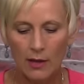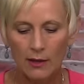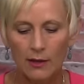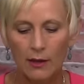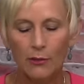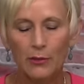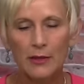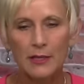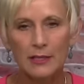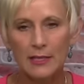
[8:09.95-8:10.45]

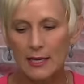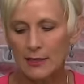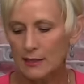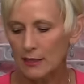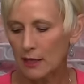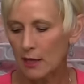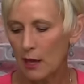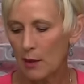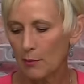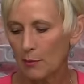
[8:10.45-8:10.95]
Now this has
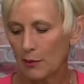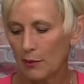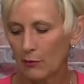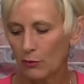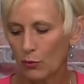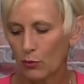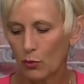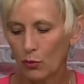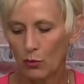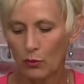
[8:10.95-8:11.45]
a couple
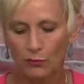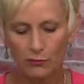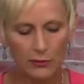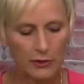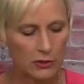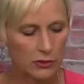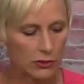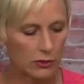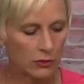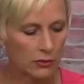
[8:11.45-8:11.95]
of cool
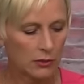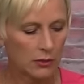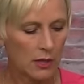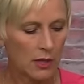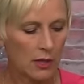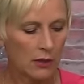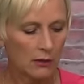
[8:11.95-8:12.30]
features.